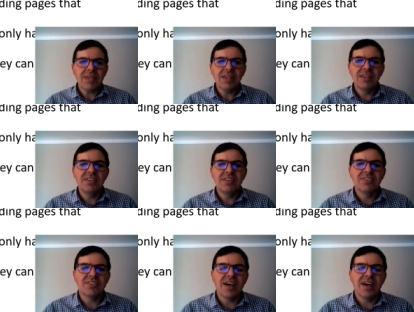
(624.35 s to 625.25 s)

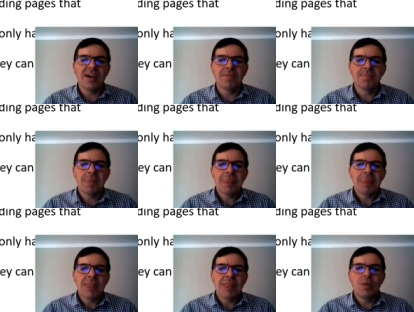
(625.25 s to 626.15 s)
is um,
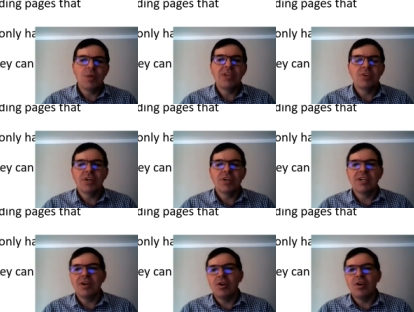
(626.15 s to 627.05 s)
where you are
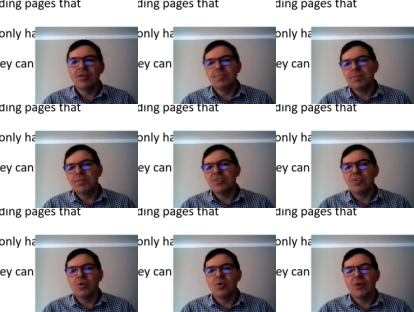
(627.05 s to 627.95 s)
gonna put
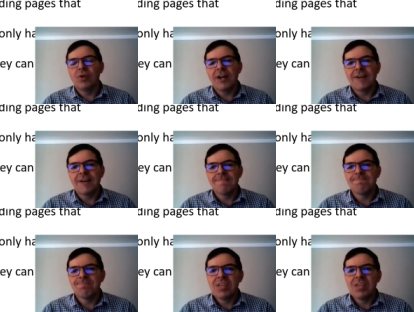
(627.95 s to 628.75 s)
your um,